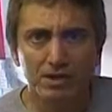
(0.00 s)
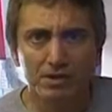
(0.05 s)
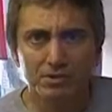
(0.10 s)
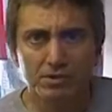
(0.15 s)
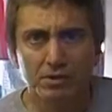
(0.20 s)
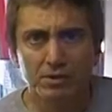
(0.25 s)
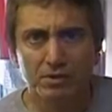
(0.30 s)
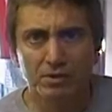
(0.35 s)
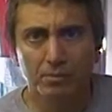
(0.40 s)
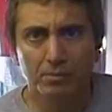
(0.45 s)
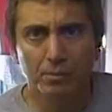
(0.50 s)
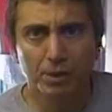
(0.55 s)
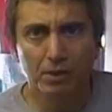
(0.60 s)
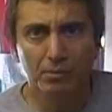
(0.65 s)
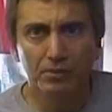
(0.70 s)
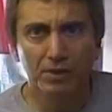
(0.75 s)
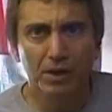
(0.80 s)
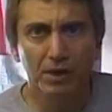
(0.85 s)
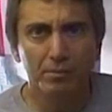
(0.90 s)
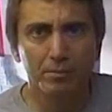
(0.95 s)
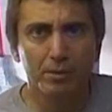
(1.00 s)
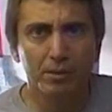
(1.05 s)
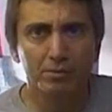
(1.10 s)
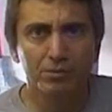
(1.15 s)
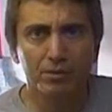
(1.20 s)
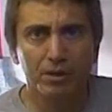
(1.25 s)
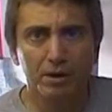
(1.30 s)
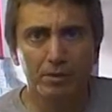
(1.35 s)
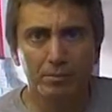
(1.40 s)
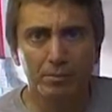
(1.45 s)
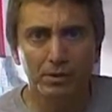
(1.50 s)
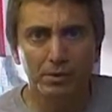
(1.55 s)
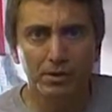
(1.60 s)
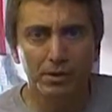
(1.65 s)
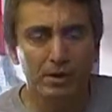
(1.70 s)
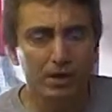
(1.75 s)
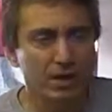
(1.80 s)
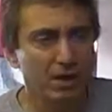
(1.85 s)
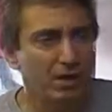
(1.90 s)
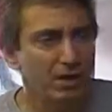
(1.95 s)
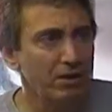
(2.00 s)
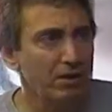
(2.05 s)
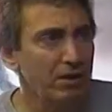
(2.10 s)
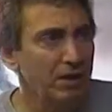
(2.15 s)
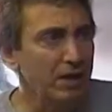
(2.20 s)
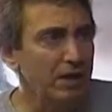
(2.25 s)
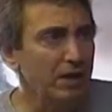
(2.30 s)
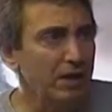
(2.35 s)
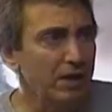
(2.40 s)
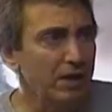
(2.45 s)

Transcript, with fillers: He's he's a multi multi millionaire.